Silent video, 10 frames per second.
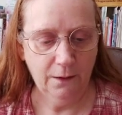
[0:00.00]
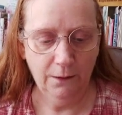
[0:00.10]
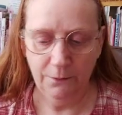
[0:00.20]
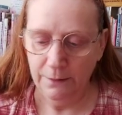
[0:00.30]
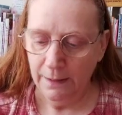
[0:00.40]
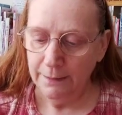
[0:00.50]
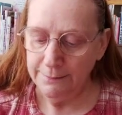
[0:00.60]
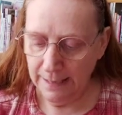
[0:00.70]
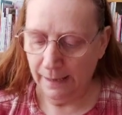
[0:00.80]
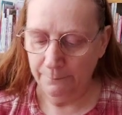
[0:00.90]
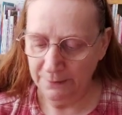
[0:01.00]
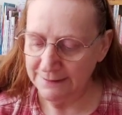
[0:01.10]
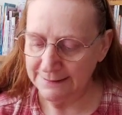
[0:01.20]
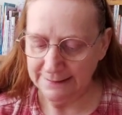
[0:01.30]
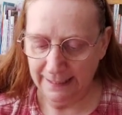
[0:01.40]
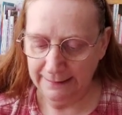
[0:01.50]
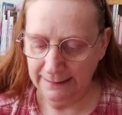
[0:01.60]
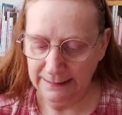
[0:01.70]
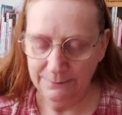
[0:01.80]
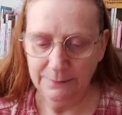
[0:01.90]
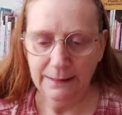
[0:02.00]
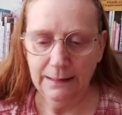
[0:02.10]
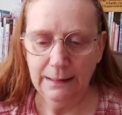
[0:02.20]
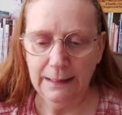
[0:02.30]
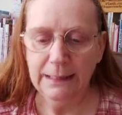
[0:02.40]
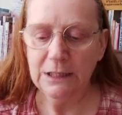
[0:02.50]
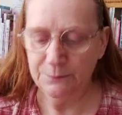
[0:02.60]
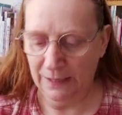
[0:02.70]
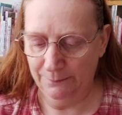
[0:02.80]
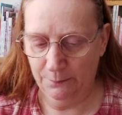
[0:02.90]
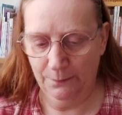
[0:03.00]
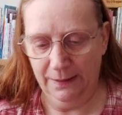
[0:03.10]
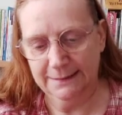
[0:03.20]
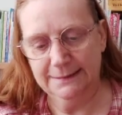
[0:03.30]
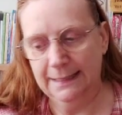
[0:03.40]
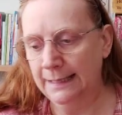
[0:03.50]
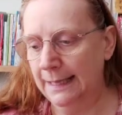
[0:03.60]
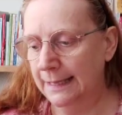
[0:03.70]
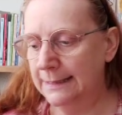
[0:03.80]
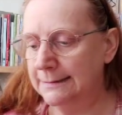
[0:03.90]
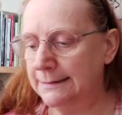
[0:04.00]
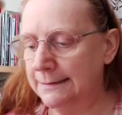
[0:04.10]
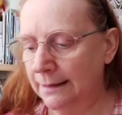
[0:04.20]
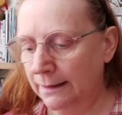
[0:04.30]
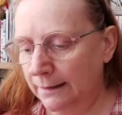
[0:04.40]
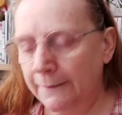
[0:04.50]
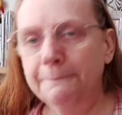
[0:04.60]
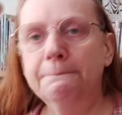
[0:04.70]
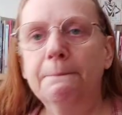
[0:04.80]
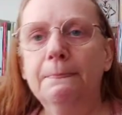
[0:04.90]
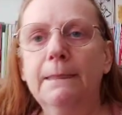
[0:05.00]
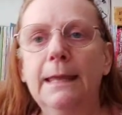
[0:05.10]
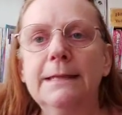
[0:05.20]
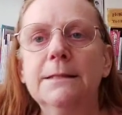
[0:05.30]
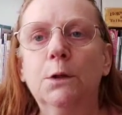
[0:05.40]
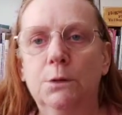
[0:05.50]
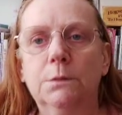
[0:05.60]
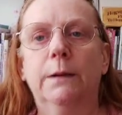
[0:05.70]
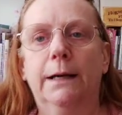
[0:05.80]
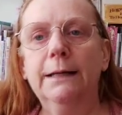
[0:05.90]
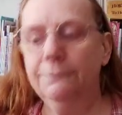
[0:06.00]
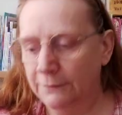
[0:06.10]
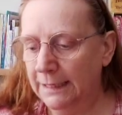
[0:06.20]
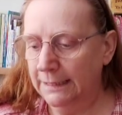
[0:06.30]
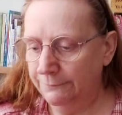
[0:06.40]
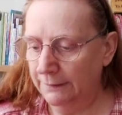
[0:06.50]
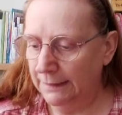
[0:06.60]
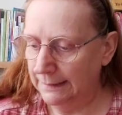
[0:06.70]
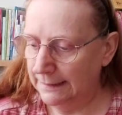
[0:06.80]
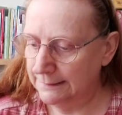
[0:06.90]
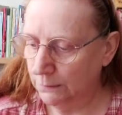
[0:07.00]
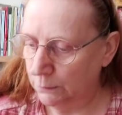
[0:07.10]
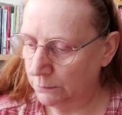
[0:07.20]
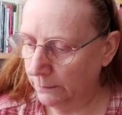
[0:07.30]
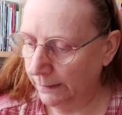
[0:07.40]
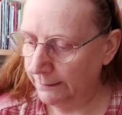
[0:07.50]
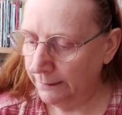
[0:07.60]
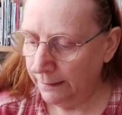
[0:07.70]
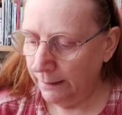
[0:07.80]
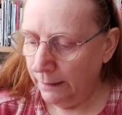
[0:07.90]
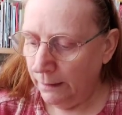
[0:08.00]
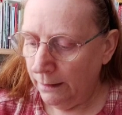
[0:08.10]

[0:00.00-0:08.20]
So yeah, but as I say, English paper piecing is a good one. It really, really is a good one.